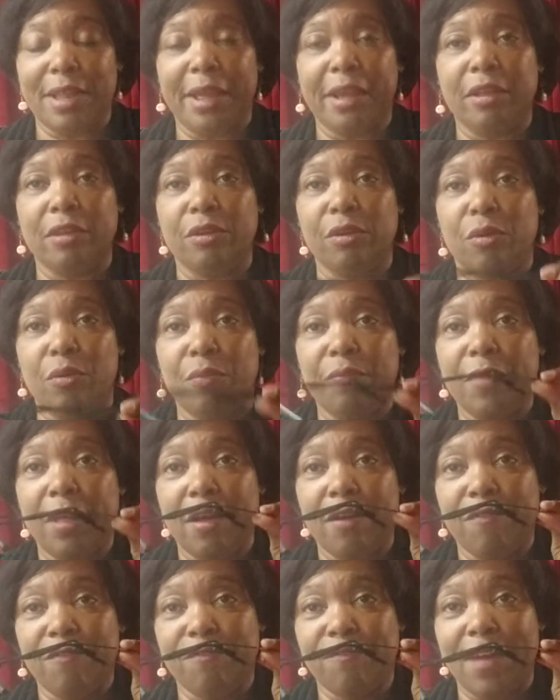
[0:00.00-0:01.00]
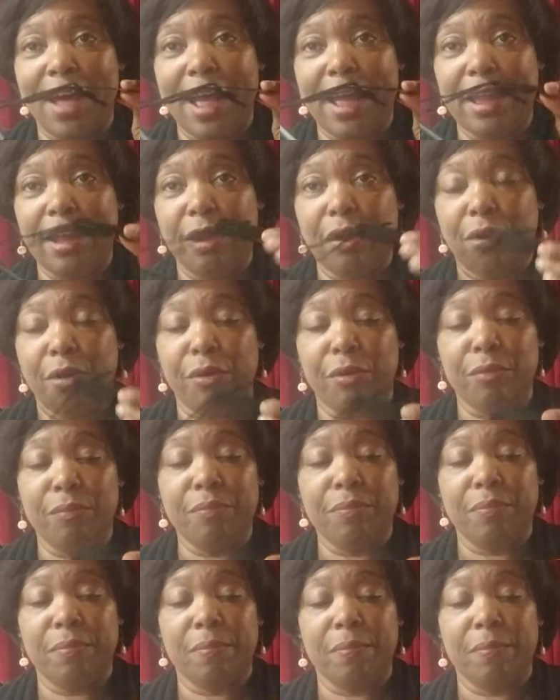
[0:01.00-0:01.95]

like a little fire